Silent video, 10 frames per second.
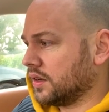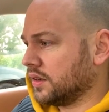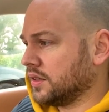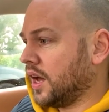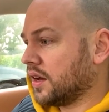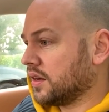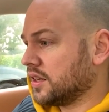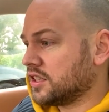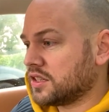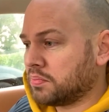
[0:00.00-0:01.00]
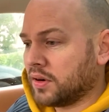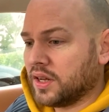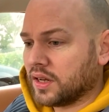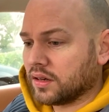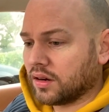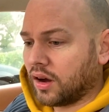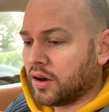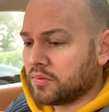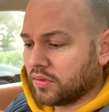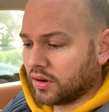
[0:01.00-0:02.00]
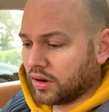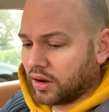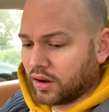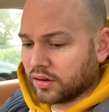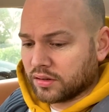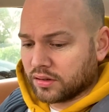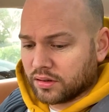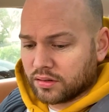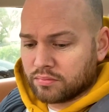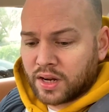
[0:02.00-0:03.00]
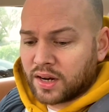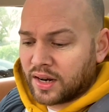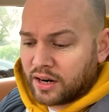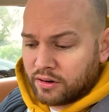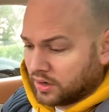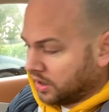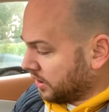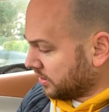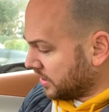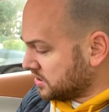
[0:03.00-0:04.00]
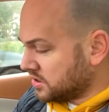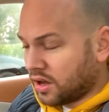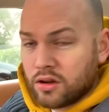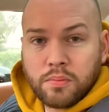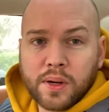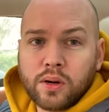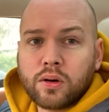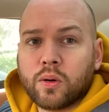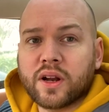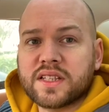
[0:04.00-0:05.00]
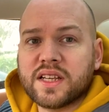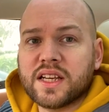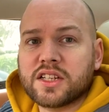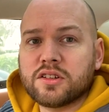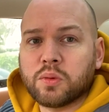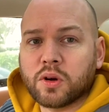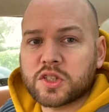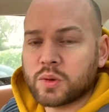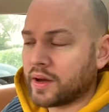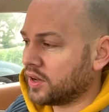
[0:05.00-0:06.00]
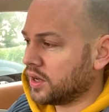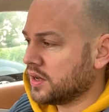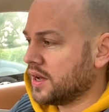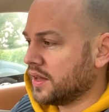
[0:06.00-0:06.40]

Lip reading: Yeah, it's just brilliant. McLaren, like, there's no build quality issues whatsoever.